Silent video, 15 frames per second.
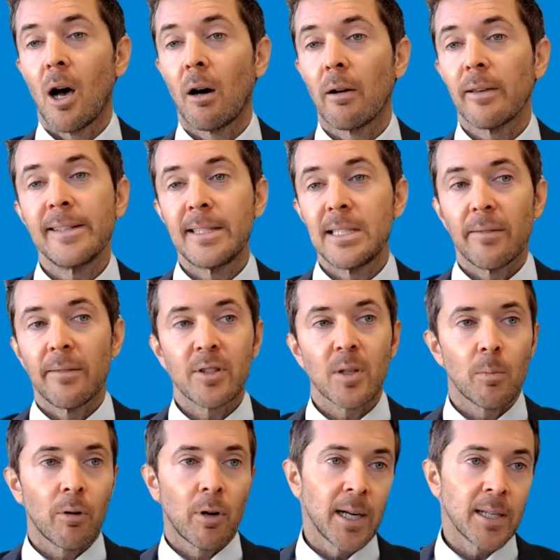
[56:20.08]
our ETFs are
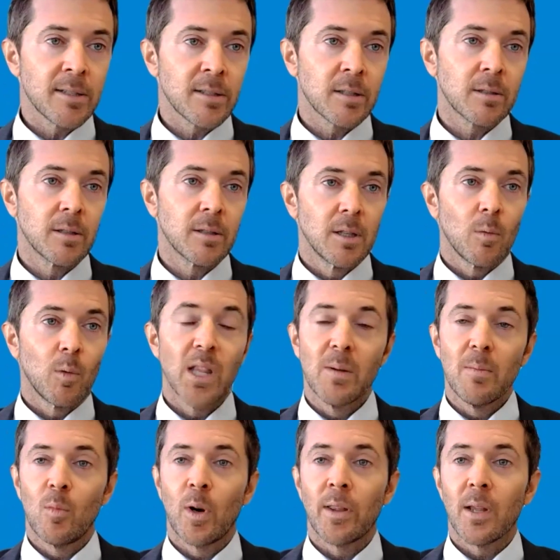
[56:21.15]
priced when
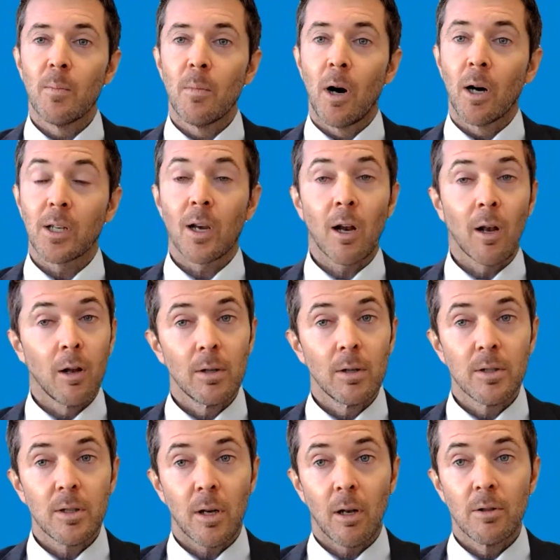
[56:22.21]
the market
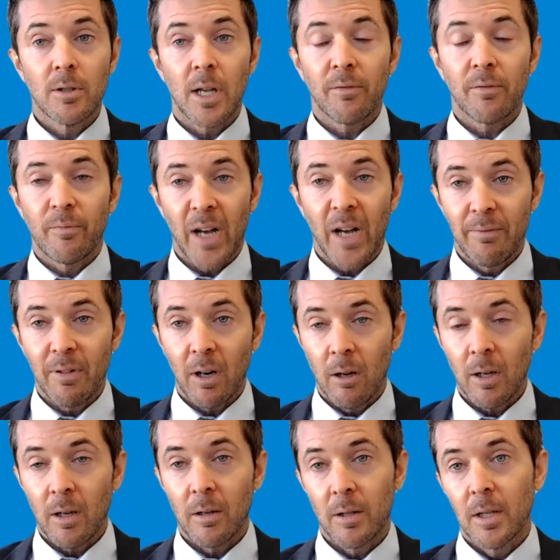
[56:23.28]
close at 5
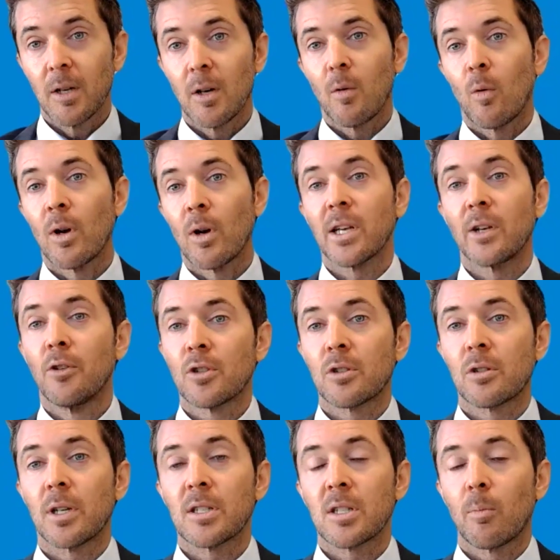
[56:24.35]
o'clock, whereas our unit
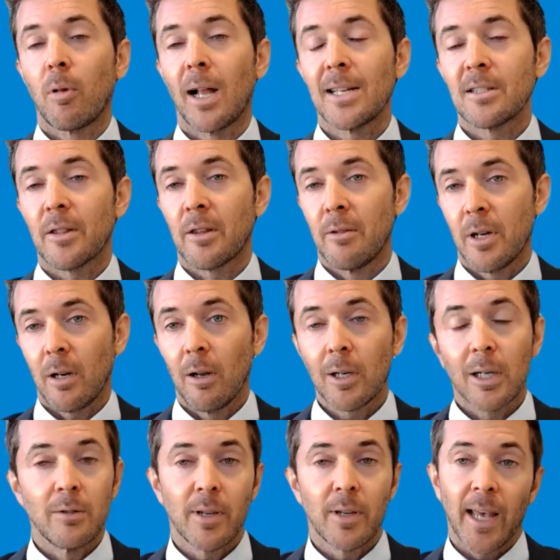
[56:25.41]
trust are priced at 3 o'clock,
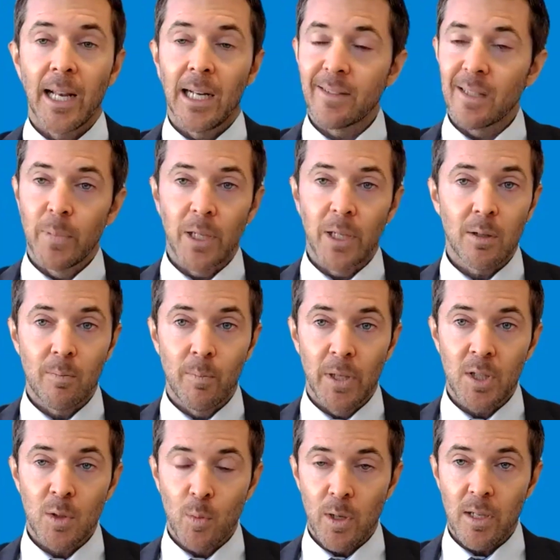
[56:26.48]
and you can have some big
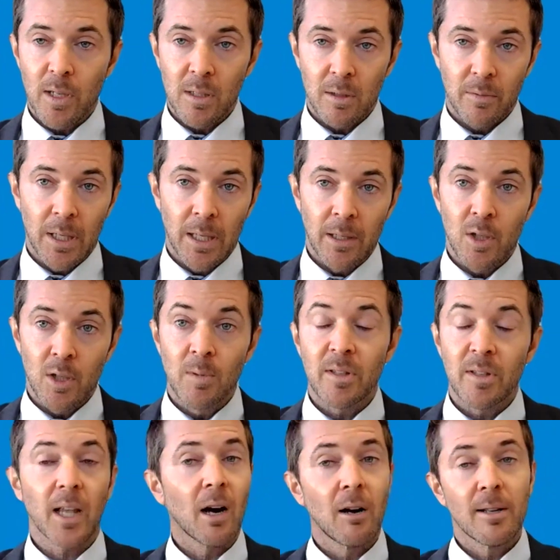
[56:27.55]
swings in terms of
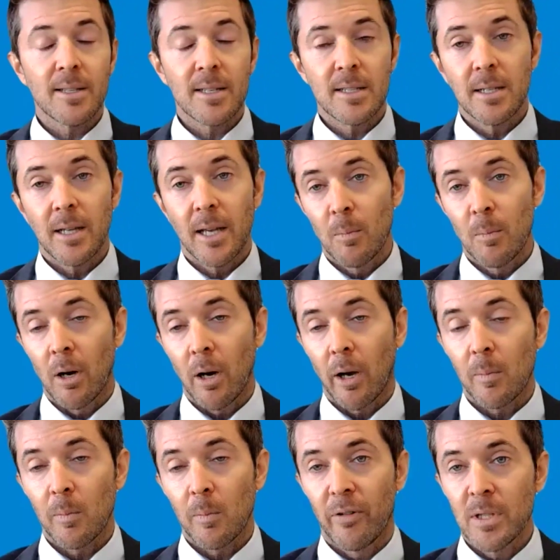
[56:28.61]
the currency and
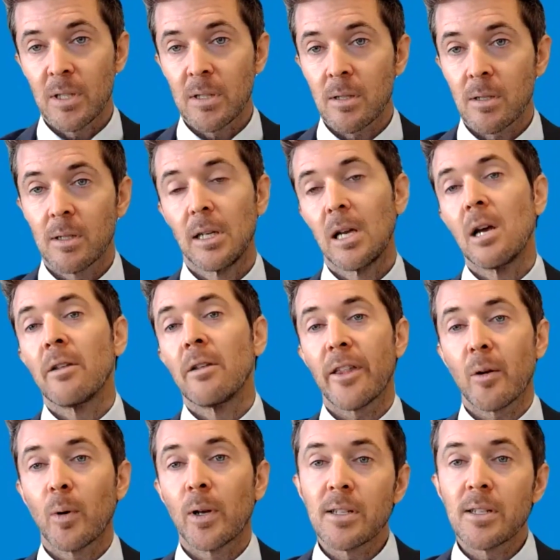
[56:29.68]
market performance. The
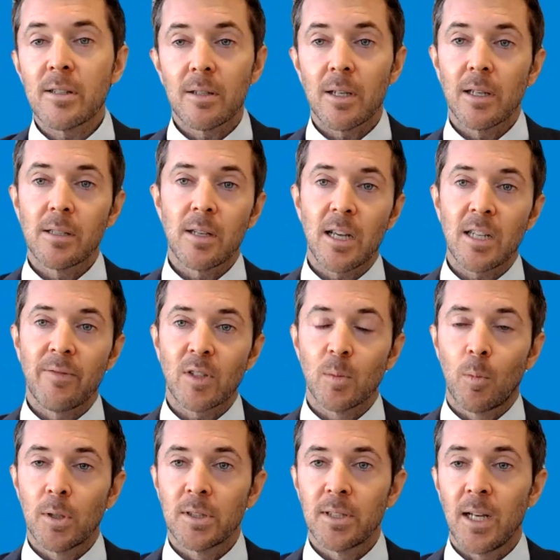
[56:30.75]
other one is, as Vessel
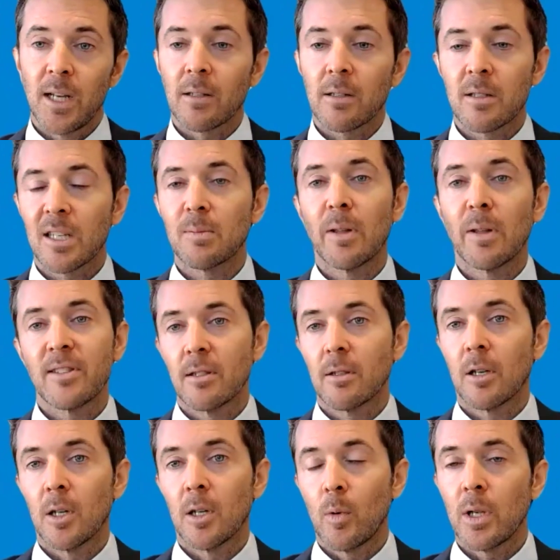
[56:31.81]
pointed out, 6 months
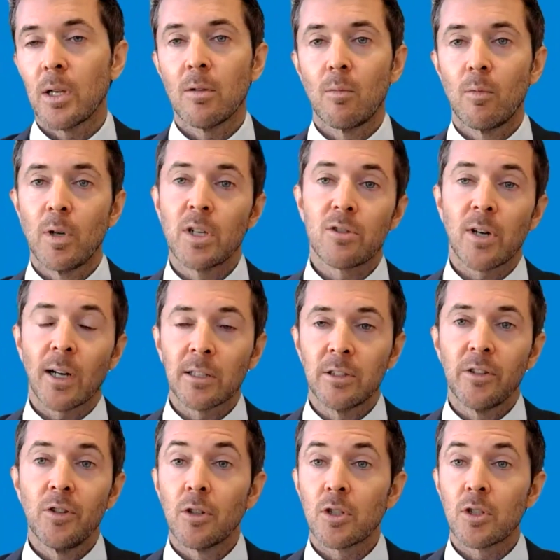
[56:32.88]
ago, we
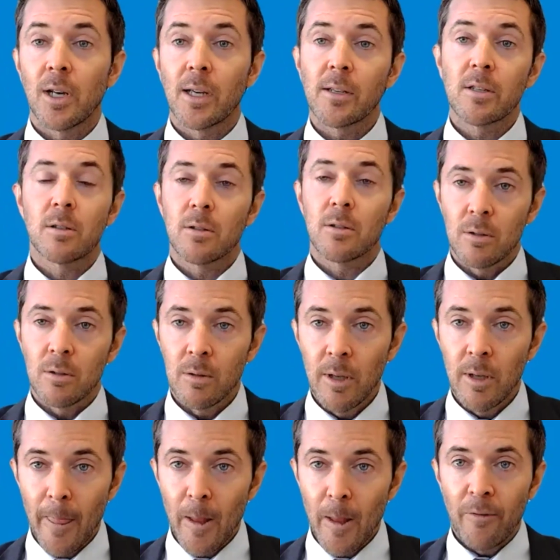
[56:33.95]
restructured unit trust to
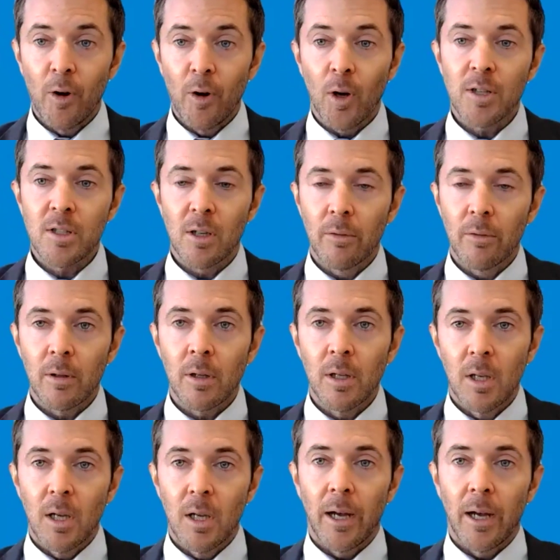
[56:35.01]
focus on